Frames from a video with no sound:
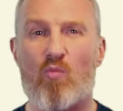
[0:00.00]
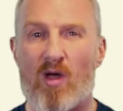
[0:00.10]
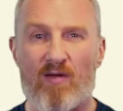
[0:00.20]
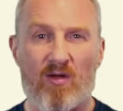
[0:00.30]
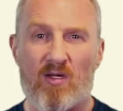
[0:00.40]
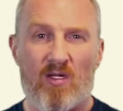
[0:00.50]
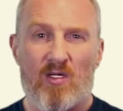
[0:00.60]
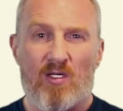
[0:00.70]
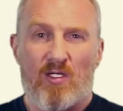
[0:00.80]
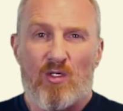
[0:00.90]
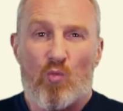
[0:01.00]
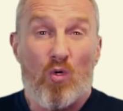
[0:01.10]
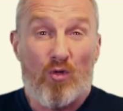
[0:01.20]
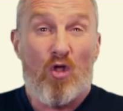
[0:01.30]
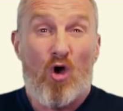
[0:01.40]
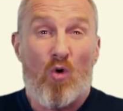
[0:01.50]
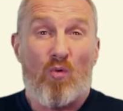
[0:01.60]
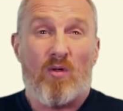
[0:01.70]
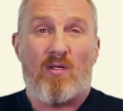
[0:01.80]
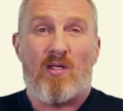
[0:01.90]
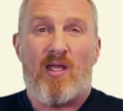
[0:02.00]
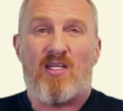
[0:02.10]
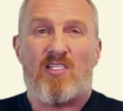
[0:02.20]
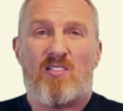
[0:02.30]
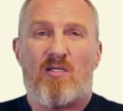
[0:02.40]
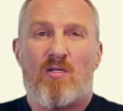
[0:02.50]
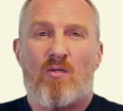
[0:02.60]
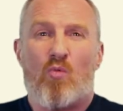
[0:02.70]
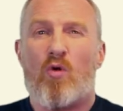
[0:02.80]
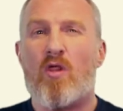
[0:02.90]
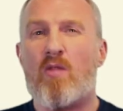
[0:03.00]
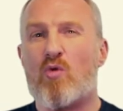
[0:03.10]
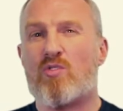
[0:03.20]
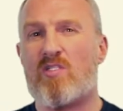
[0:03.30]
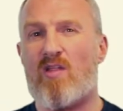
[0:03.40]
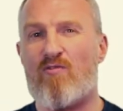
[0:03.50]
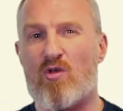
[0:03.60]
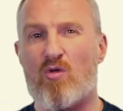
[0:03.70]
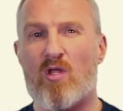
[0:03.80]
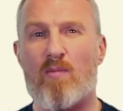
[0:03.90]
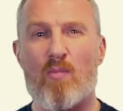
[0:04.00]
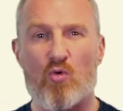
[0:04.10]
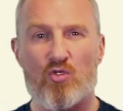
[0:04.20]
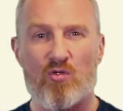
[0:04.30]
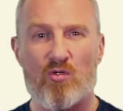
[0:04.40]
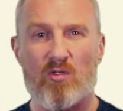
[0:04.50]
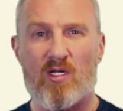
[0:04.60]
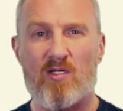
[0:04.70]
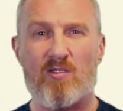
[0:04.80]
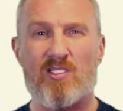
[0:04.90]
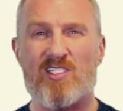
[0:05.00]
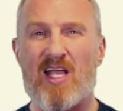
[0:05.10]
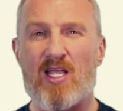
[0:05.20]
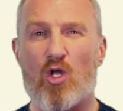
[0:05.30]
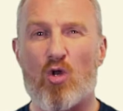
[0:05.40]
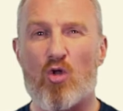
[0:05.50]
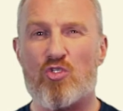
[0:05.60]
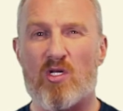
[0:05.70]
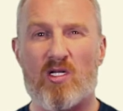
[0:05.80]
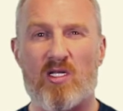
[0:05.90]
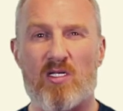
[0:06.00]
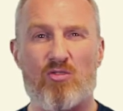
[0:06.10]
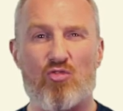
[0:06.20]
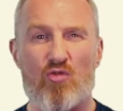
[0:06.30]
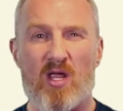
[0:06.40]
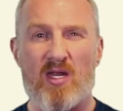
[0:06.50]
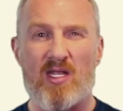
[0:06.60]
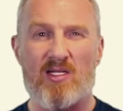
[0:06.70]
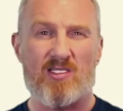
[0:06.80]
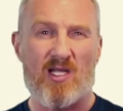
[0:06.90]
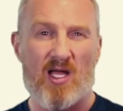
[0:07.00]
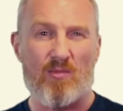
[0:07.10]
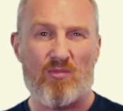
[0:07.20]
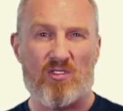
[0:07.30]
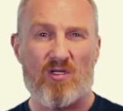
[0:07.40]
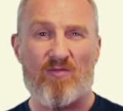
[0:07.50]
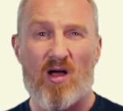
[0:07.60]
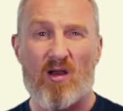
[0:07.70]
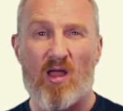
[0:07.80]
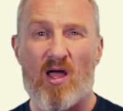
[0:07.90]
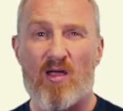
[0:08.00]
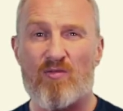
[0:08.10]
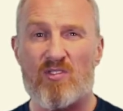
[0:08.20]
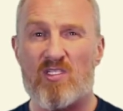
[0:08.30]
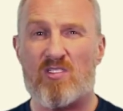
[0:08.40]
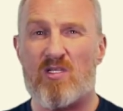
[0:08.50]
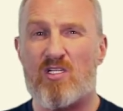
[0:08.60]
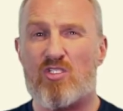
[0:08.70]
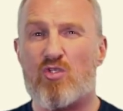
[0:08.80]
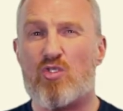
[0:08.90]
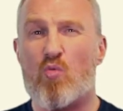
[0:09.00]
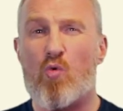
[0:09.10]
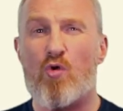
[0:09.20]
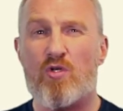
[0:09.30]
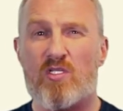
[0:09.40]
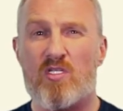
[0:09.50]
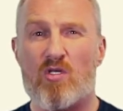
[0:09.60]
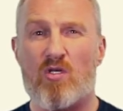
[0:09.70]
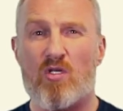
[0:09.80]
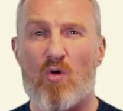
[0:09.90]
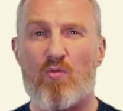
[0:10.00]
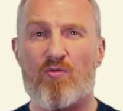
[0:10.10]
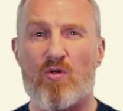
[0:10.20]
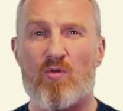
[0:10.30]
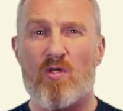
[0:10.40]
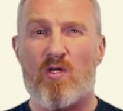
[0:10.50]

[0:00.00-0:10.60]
whatever, will know it's one of the most difficult, emotional and psychologically draining times of our lives. It's just the worst thing you can go through.